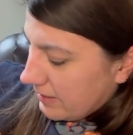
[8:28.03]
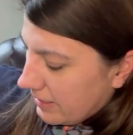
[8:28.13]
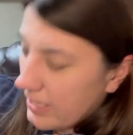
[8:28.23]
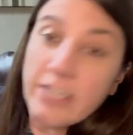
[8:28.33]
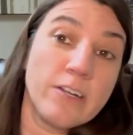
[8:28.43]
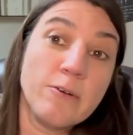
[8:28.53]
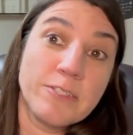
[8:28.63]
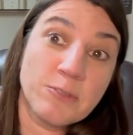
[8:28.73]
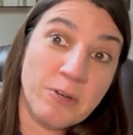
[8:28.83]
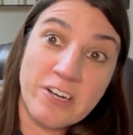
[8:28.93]
I could
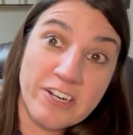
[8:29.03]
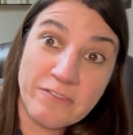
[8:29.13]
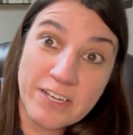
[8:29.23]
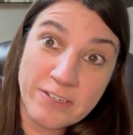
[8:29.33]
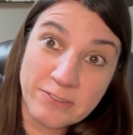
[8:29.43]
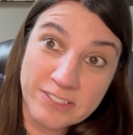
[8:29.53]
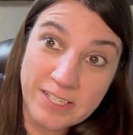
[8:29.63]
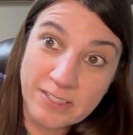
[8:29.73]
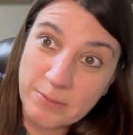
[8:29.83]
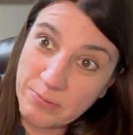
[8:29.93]
always wear it if I don't
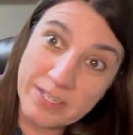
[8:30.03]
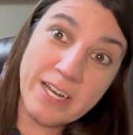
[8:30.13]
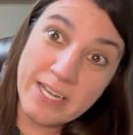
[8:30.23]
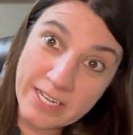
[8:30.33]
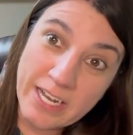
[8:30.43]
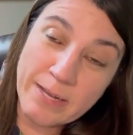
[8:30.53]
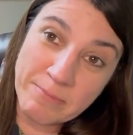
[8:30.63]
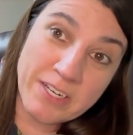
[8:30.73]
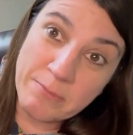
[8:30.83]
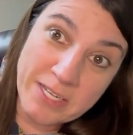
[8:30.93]
sell it, but
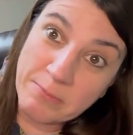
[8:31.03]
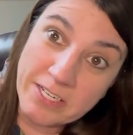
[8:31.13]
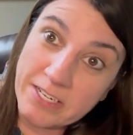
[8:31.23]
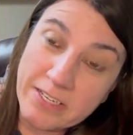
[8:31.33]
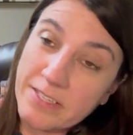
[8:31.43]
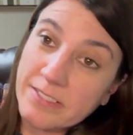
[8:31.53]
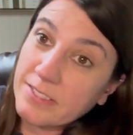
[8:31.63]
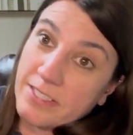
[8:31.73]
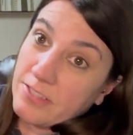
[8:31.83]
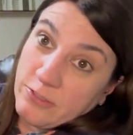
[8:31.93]
I'm gonna make money on
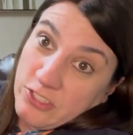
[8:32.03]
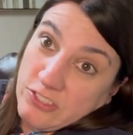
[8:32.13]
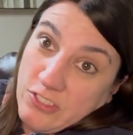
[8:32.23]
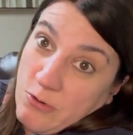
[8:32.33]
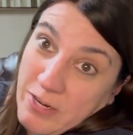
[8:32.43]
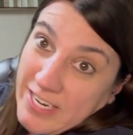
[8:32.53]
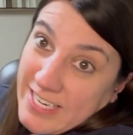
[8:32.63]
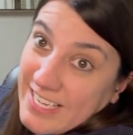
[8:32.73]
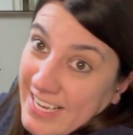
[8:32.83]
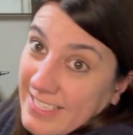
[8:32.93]
this. Like, there's just no way
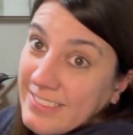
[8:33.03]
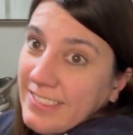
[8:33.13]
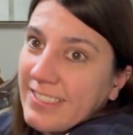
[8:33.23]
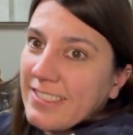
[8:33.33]
I can't.